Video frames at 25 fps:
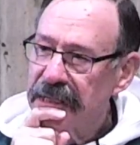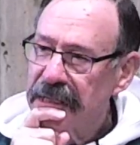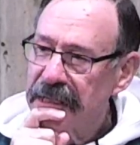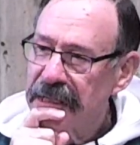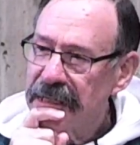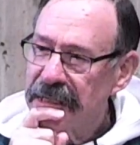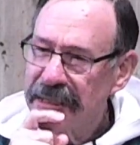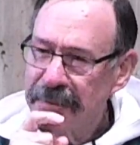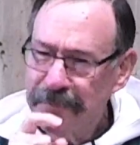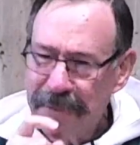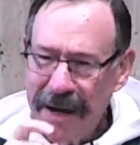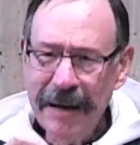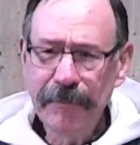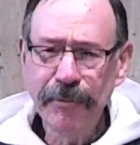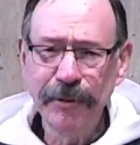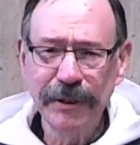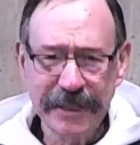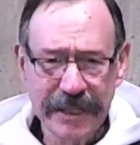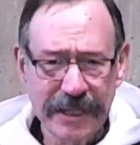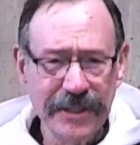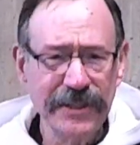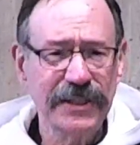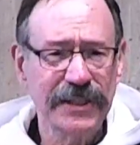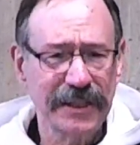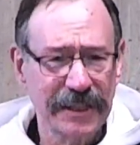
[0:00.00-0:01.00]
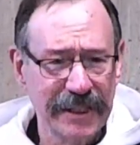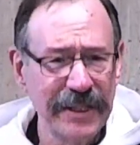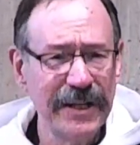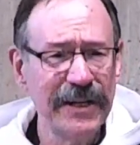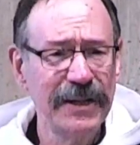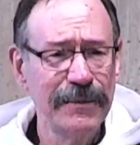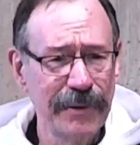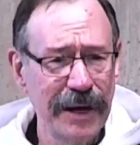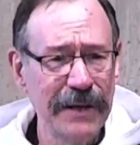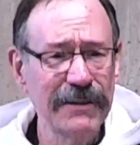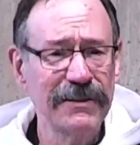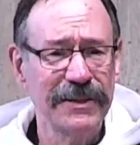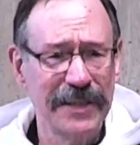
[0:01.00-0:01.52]
The Bible is clear
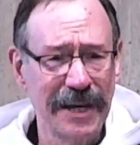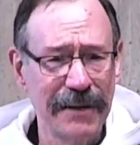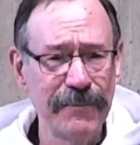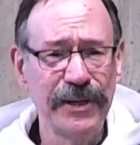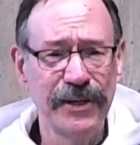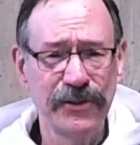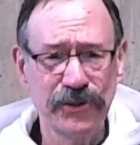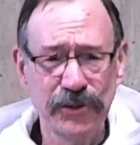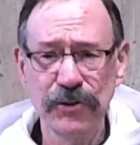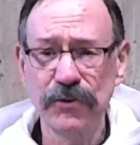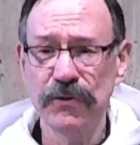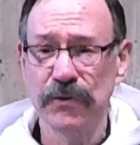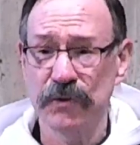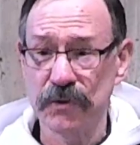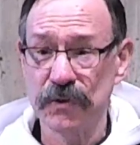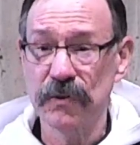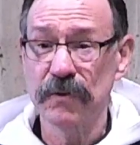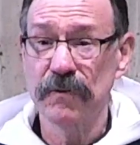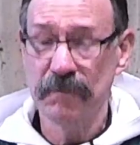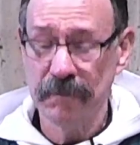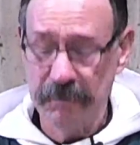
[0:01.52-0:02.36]
about some issues.